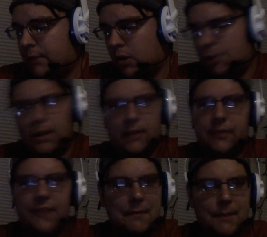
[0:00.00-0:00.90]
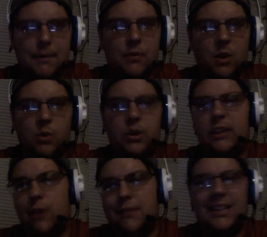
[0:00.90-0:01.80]
They're hoping that it's Fabian Monroe, who
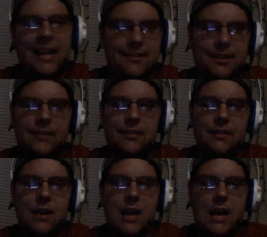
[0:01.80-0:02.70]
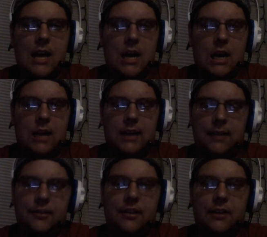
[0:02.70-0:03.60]
they drafted last
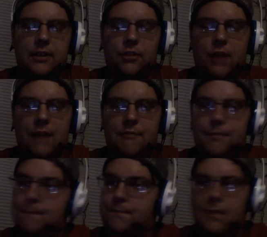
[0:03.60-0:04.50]
year in the draft.